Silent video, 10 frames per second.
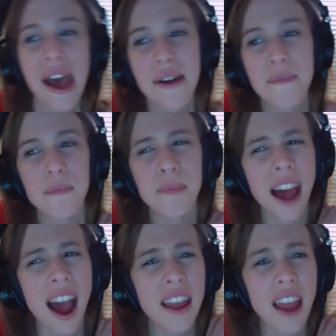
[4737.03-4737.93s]
um, but
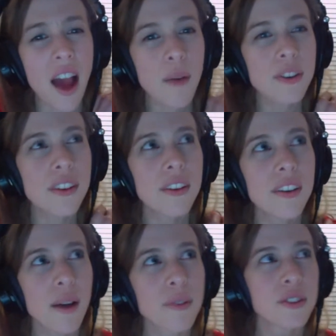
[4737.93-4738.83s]
I, I would,
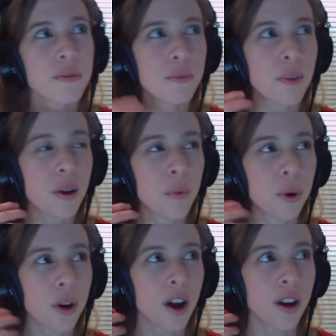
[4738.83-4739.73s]
I would just uh,
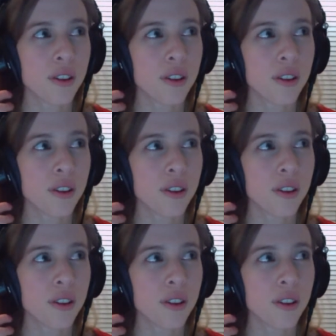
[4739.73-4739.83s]
work on